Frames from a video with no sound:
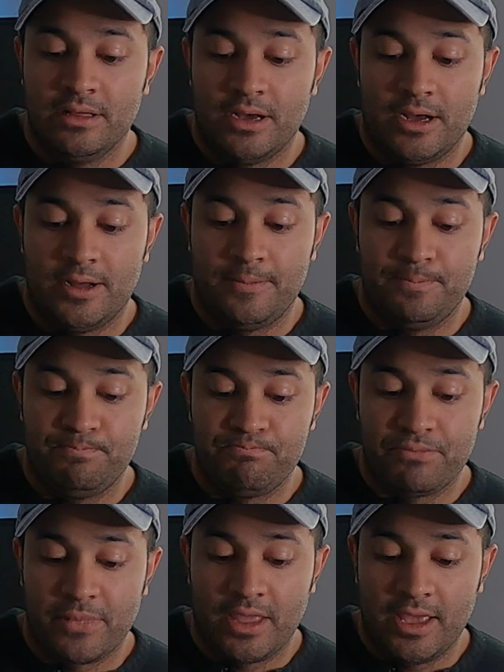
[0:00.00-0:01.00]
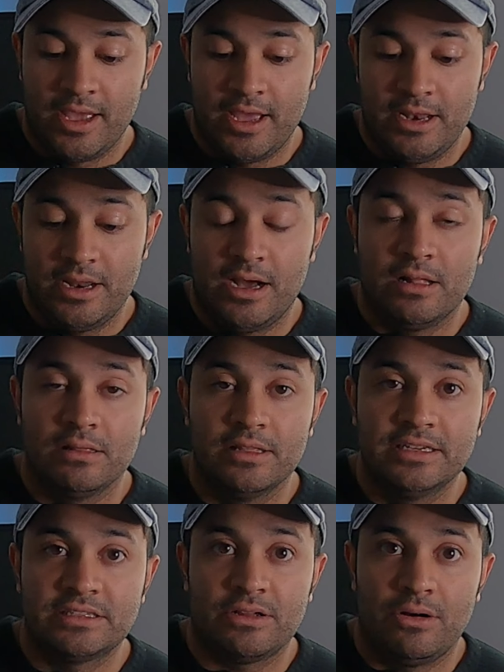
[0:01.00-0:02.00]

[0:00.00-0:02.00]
and I'll list